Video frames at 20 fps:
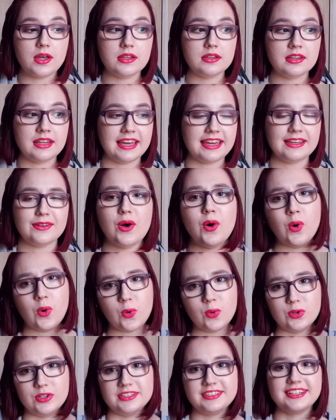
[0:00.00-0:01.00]
like
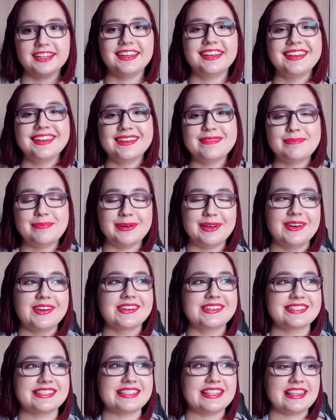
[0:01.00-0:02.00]
old
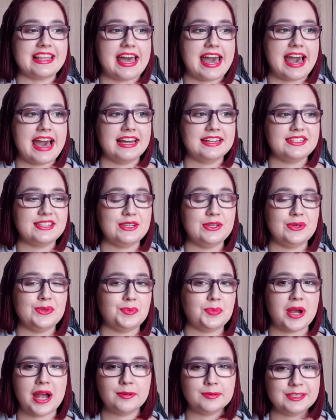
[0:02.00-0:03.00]
books that you
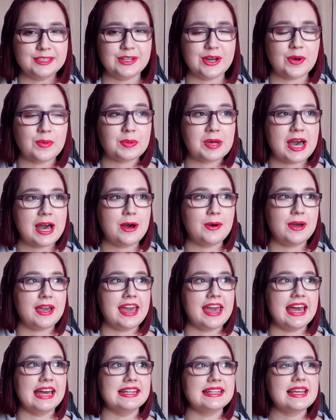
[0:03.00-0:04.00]
probably know about,
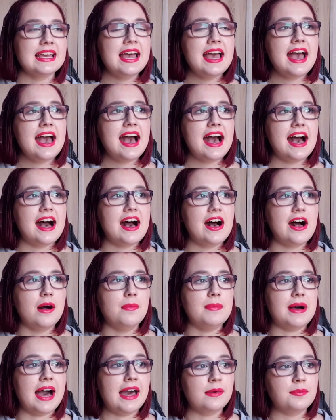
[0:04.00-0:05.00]
and
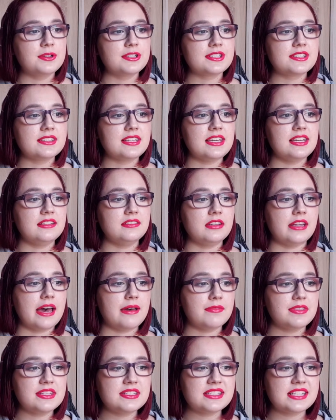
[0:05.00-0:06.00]
I personally
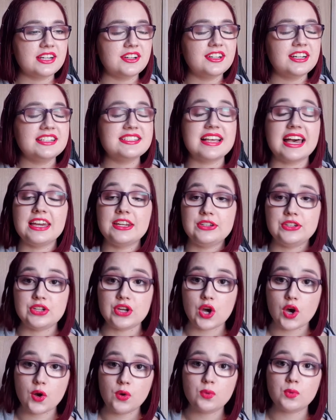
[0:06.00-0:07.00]
love the series. I
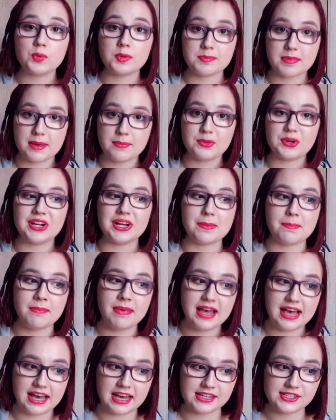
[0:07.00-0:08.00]
don't remember it
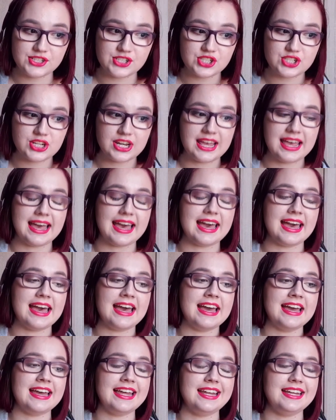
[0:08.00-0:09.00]
much,
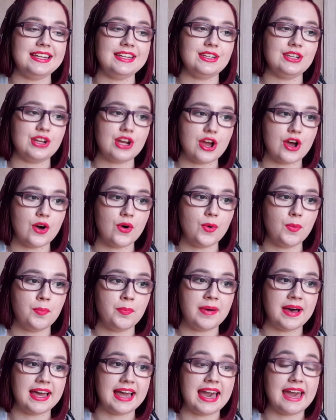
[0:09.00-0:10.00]
and you know,
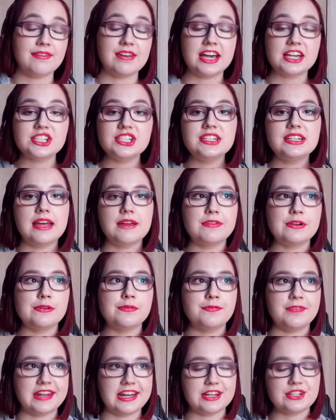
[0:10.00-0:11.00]
but I've actually never
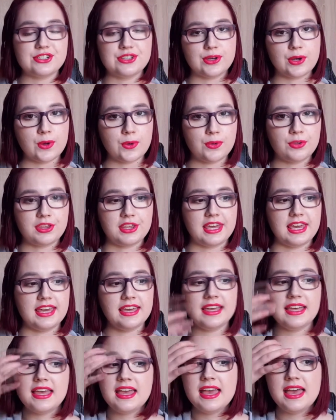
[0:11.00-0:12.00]
finished the whole
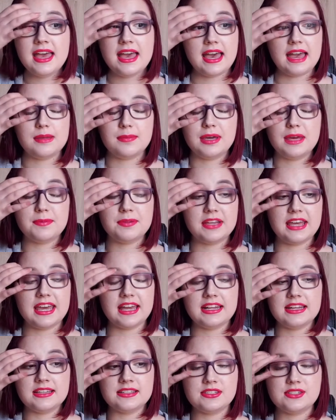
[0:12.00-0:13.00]
thing, and my
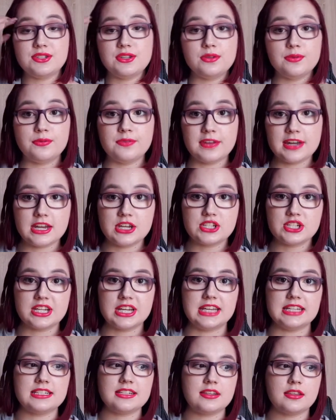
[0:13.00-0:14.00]
plan is to finish
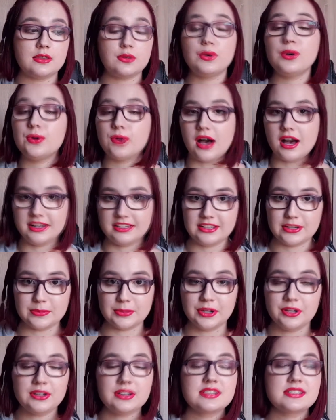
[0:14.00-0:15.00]
it through
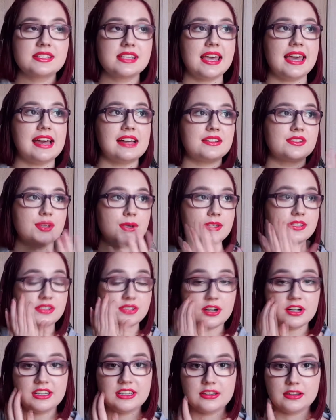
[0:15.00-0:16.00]
audiobooks. And so I
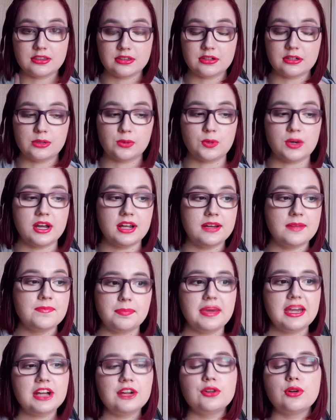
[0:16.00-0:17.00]
started the third one,
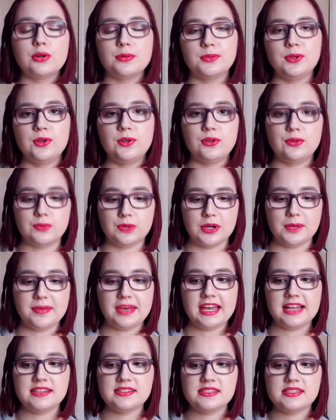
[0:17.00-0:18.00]
paranormal
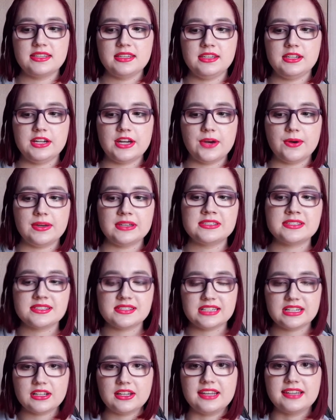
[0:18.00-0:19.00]
romance. You know, it's
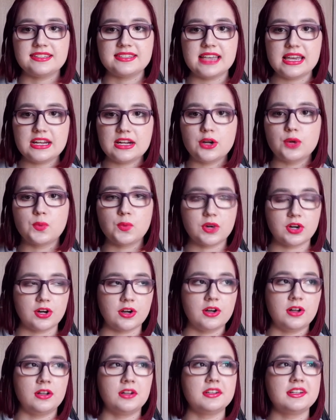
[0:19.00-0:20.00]
still like set in our
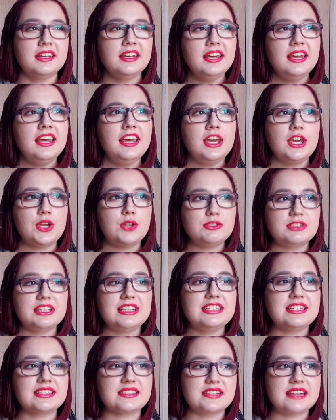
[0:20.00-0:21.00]
world,
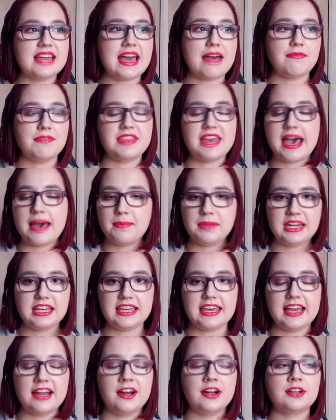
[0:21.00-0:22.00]
usually doesn't have that many
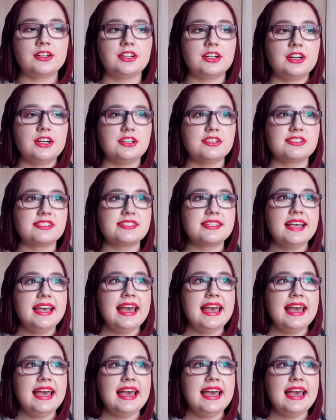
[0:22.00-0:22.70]
characters.